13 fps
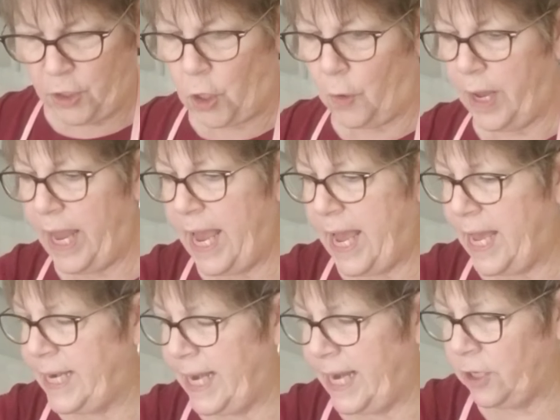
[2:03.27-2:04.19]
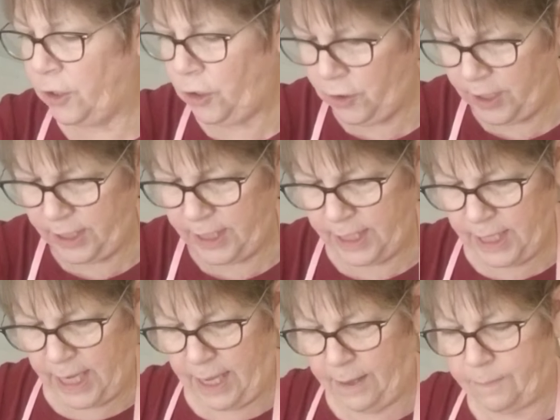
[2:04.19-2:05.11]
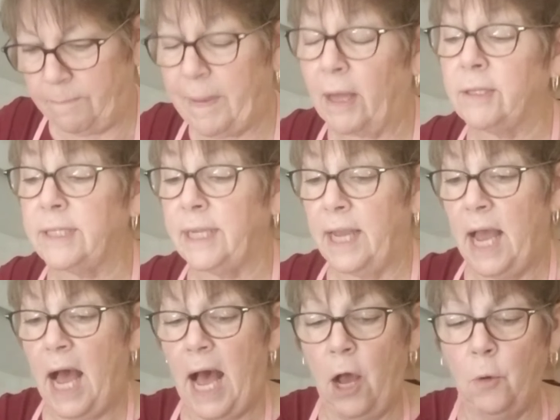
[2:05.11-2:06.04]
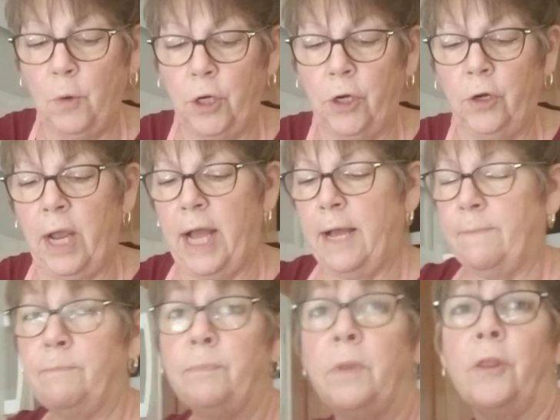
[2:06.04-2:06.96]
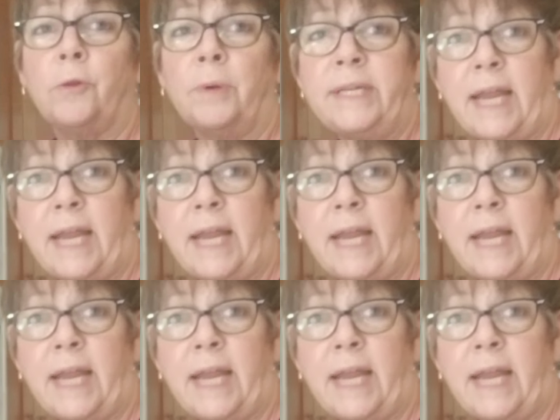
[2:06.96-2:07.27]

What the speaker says: go ahead and melt our 3